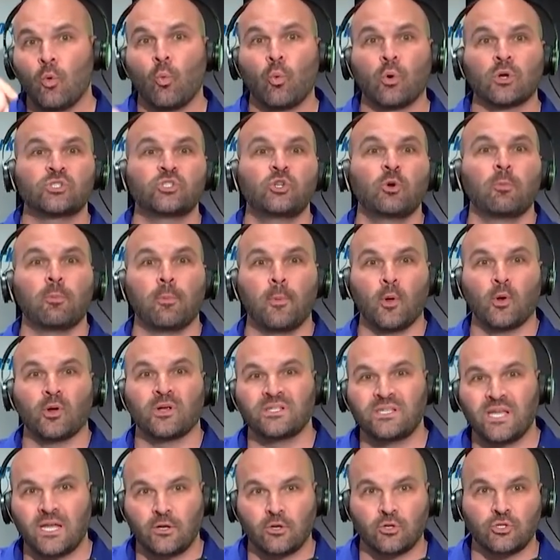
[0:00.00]
we're a Super Bowl
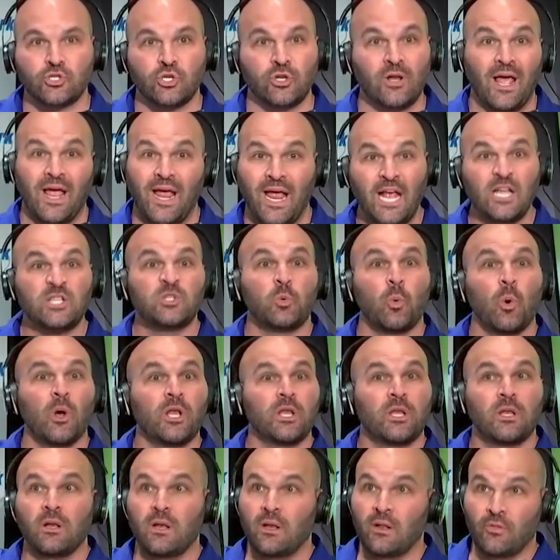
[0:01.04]
contender today. It's
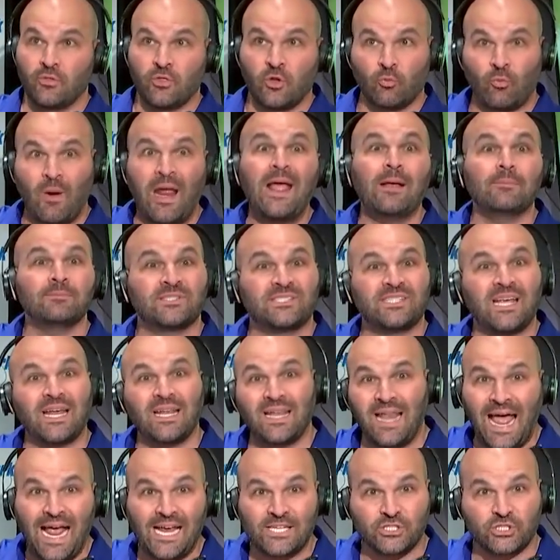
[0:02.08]
what the Rams
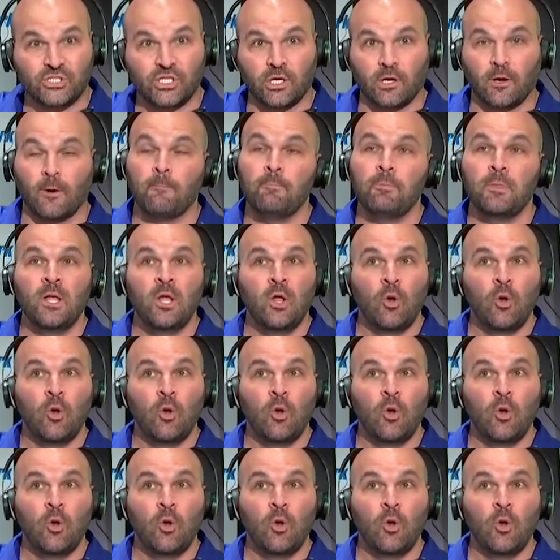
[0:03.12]
said last year.